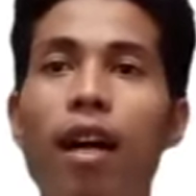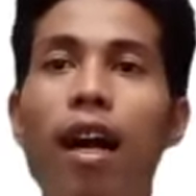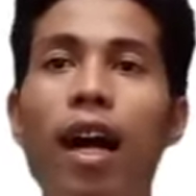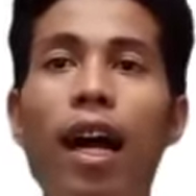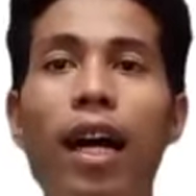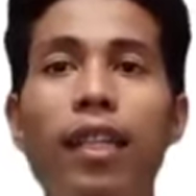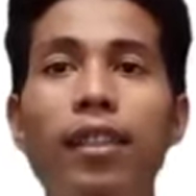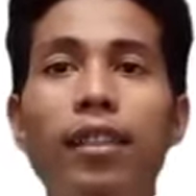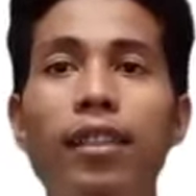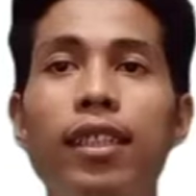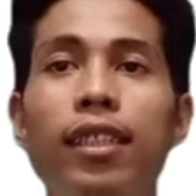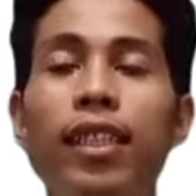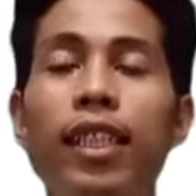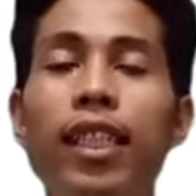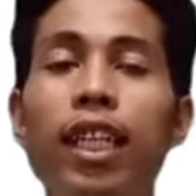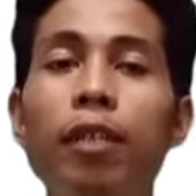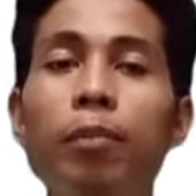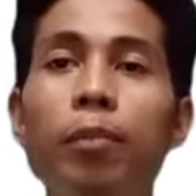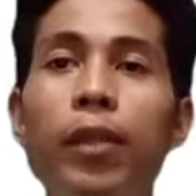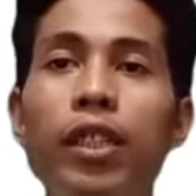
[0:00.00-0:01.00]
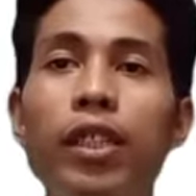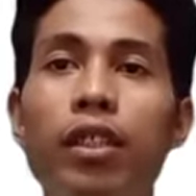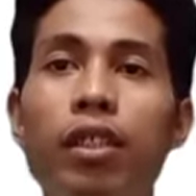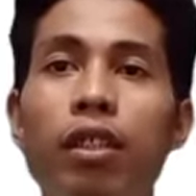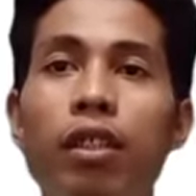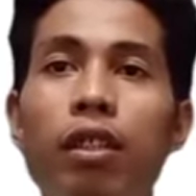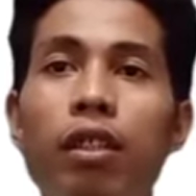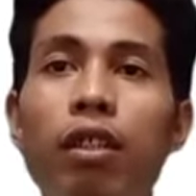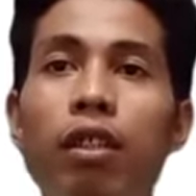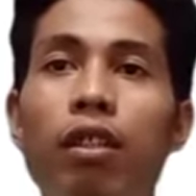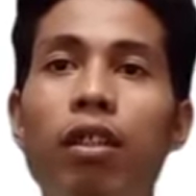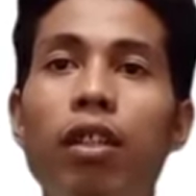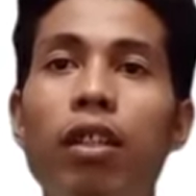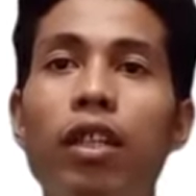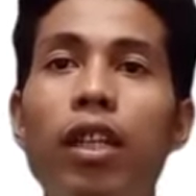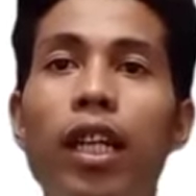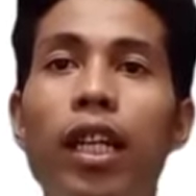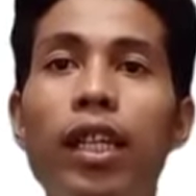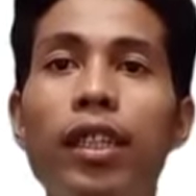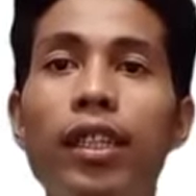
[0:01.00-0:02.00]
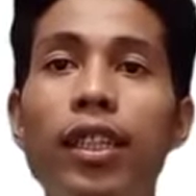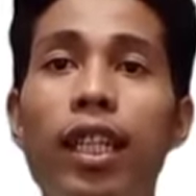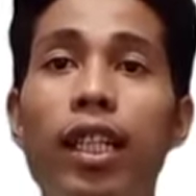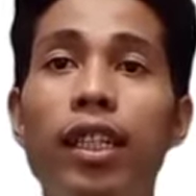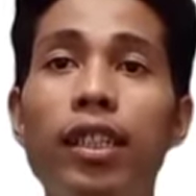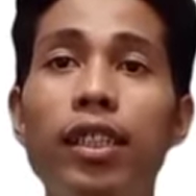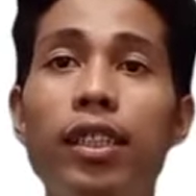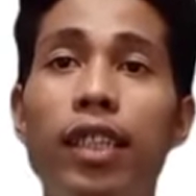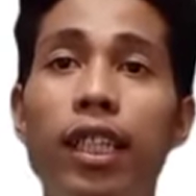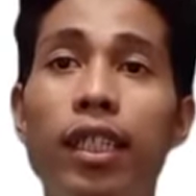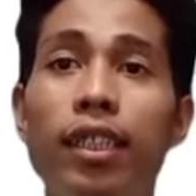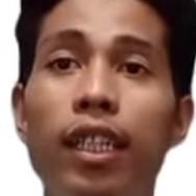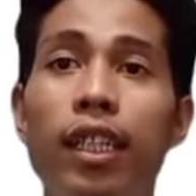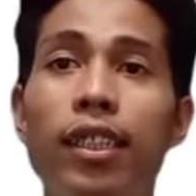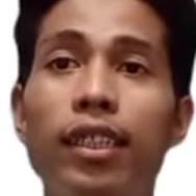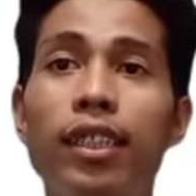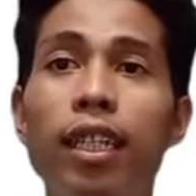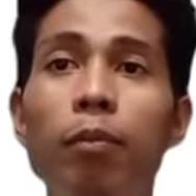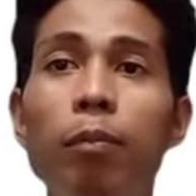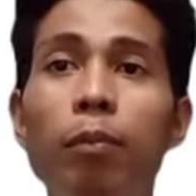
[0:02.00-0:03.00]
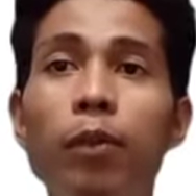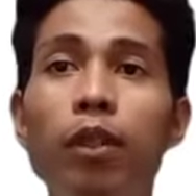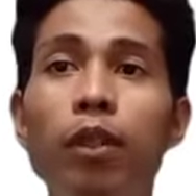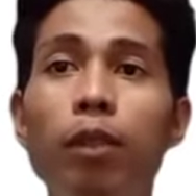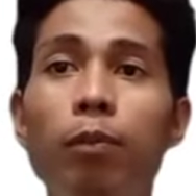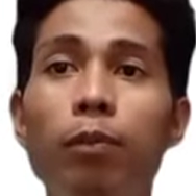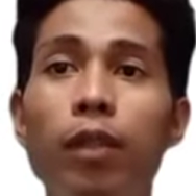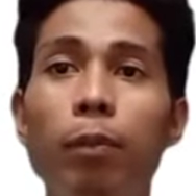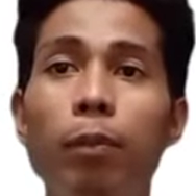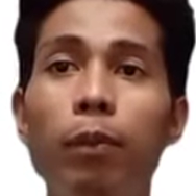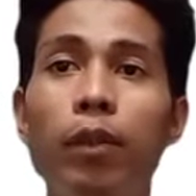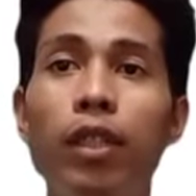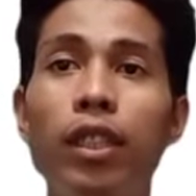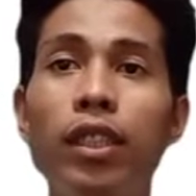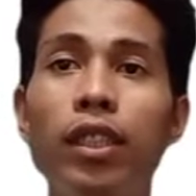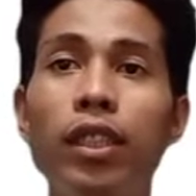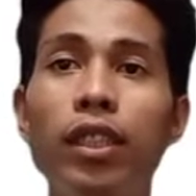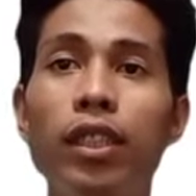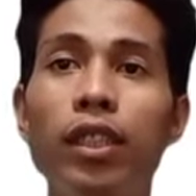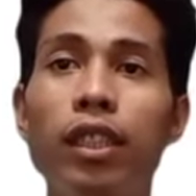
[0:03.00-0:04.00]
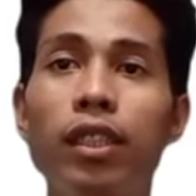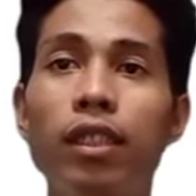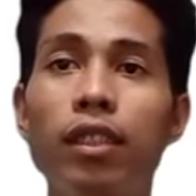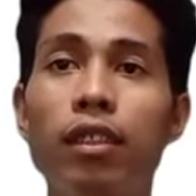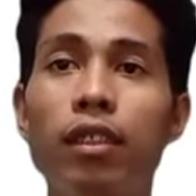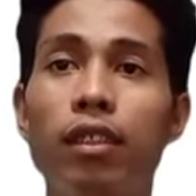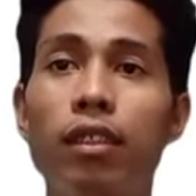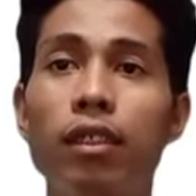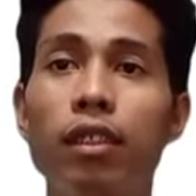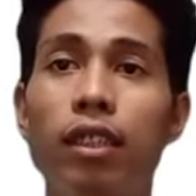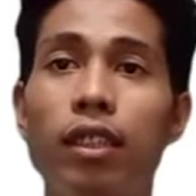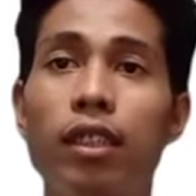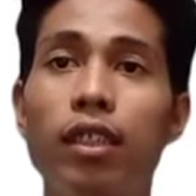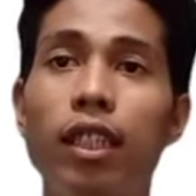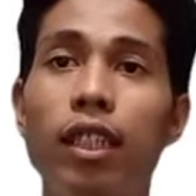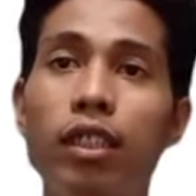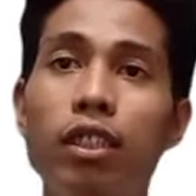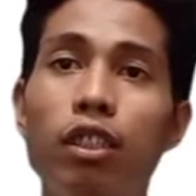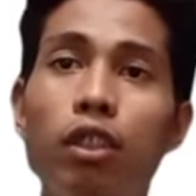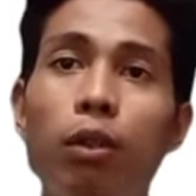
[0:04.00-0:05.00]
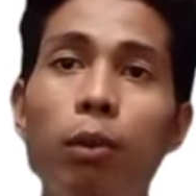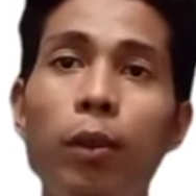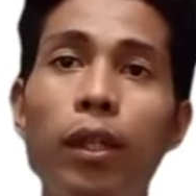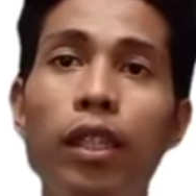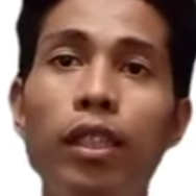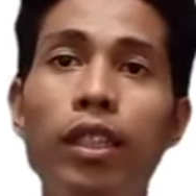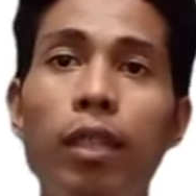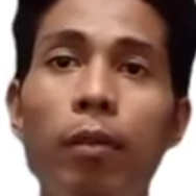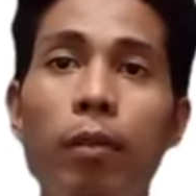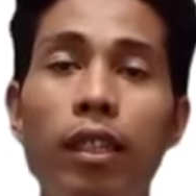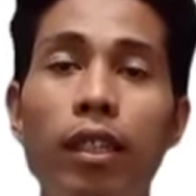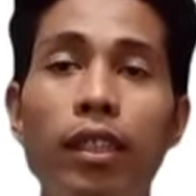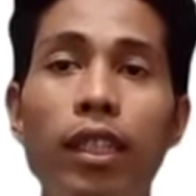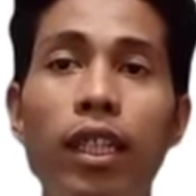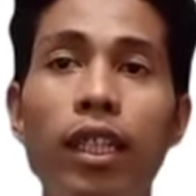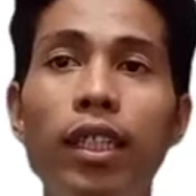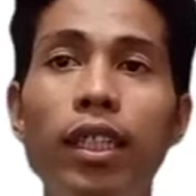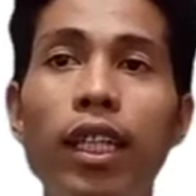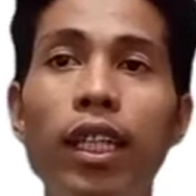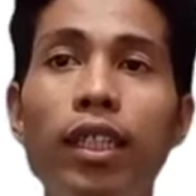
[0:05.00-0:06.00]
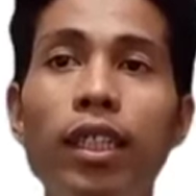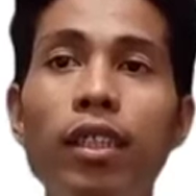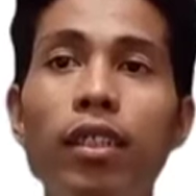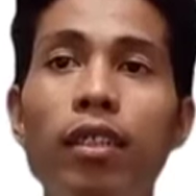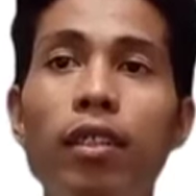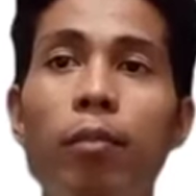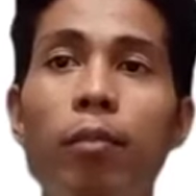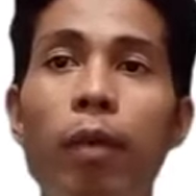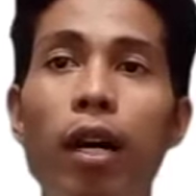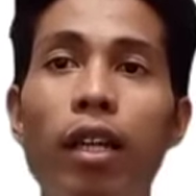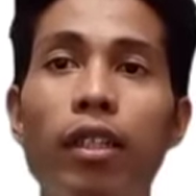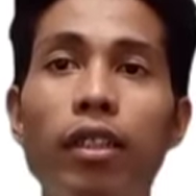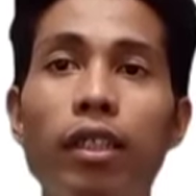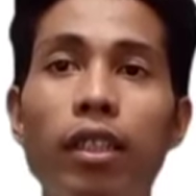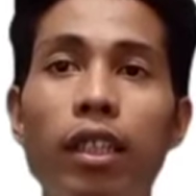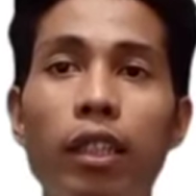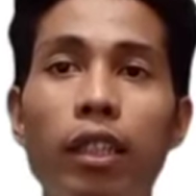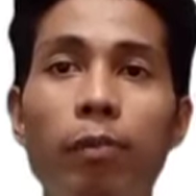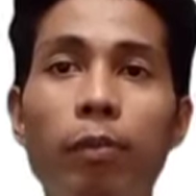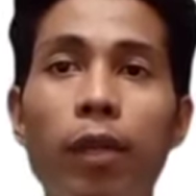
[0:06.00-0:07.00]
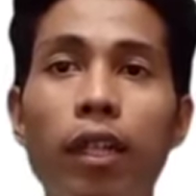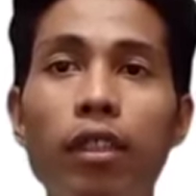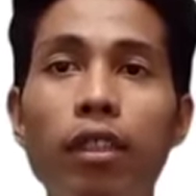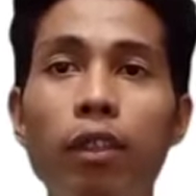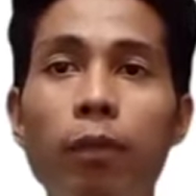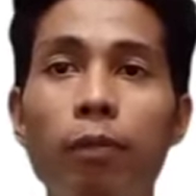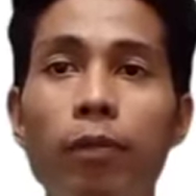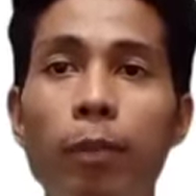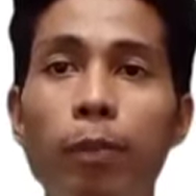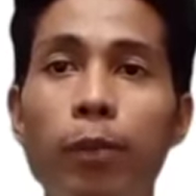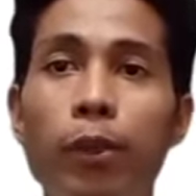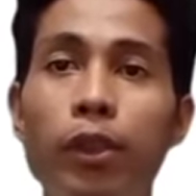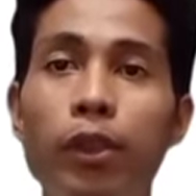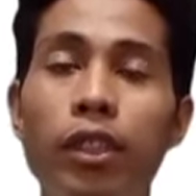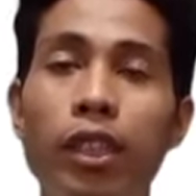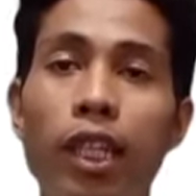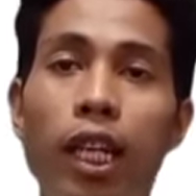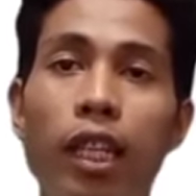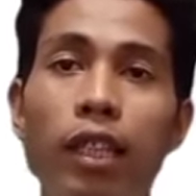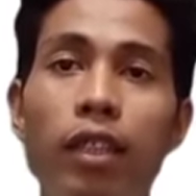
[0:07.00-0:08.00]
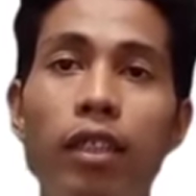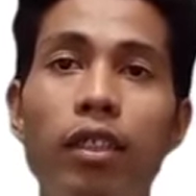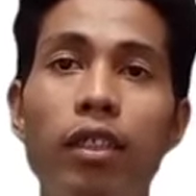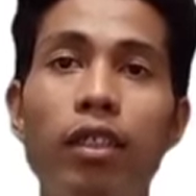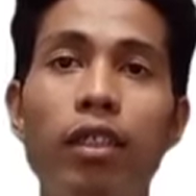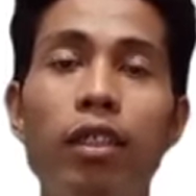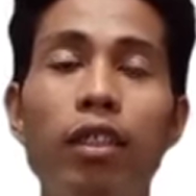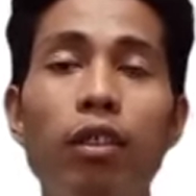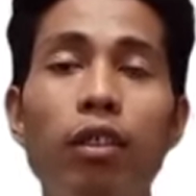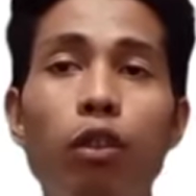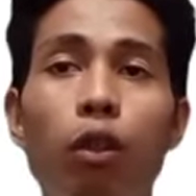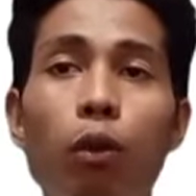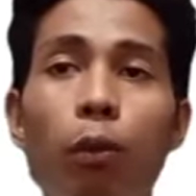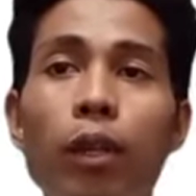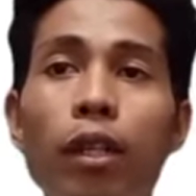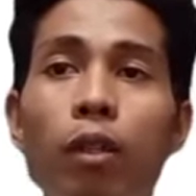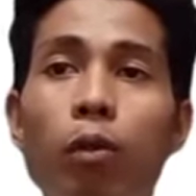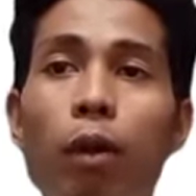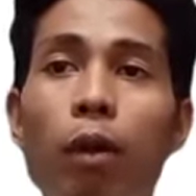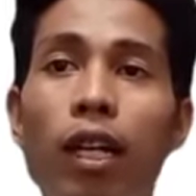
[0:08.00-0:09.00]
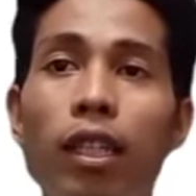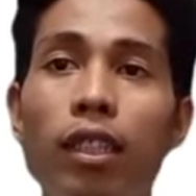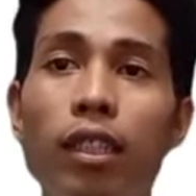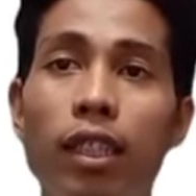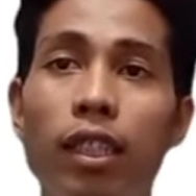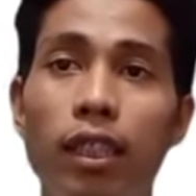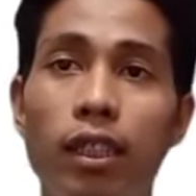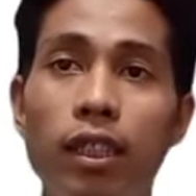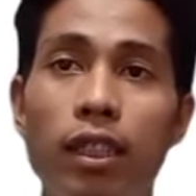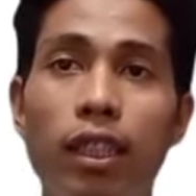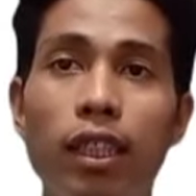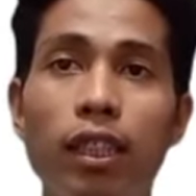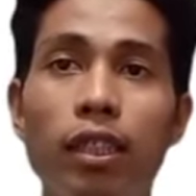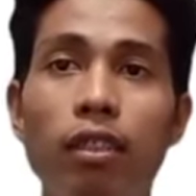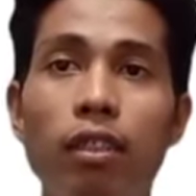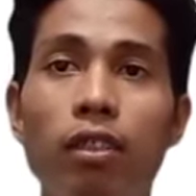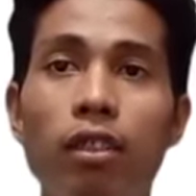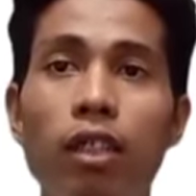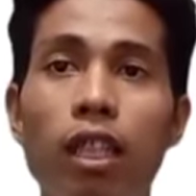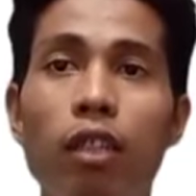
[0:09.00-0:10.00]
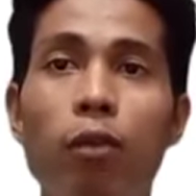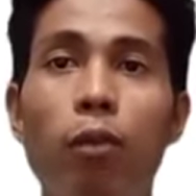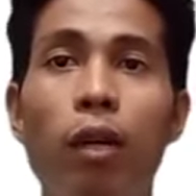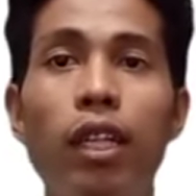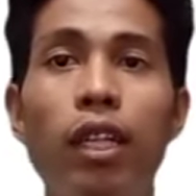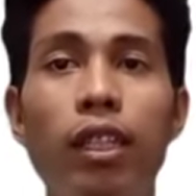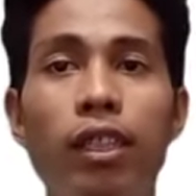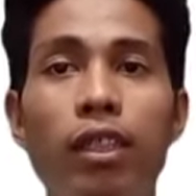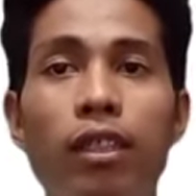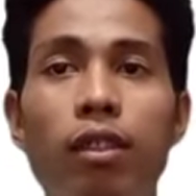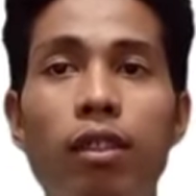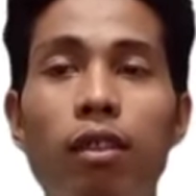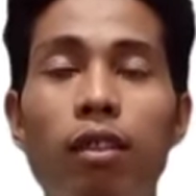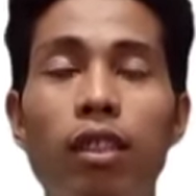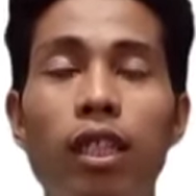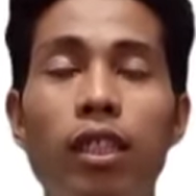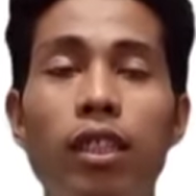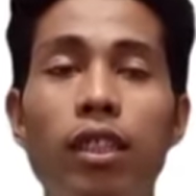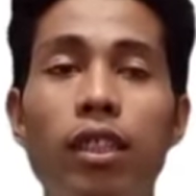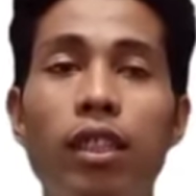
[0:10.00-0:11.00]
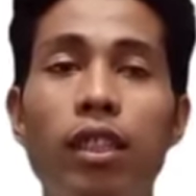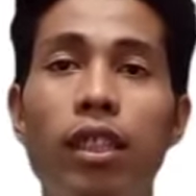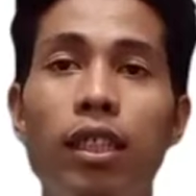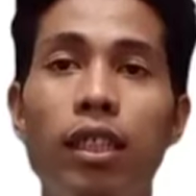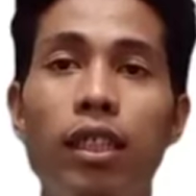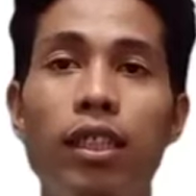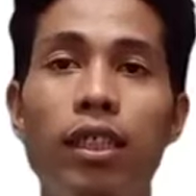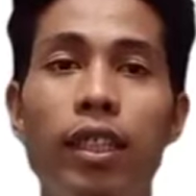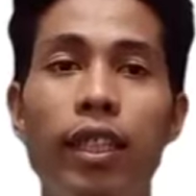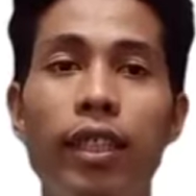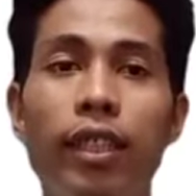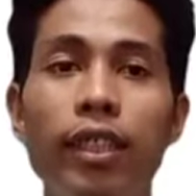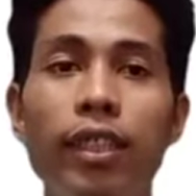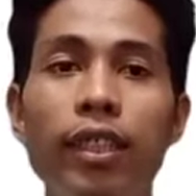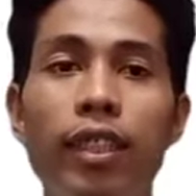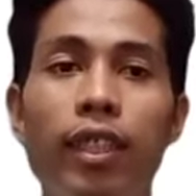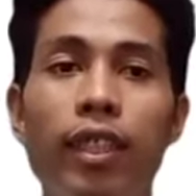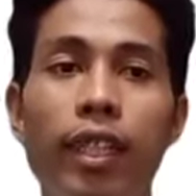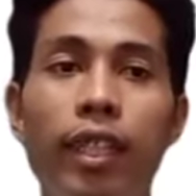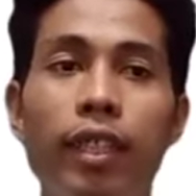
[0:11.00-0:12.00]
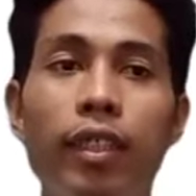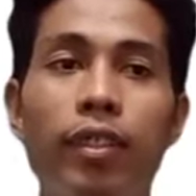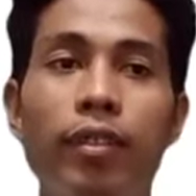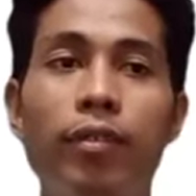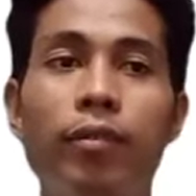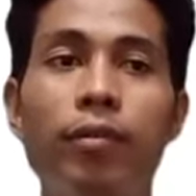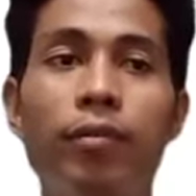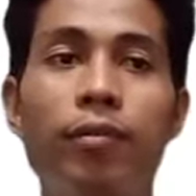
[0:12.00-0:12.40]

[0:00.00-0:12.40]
And the second picture, it tells that the example of the police is not showing some unyielding manner in front of the poor child, knowing what his reasons and why he stole the skinny chicken.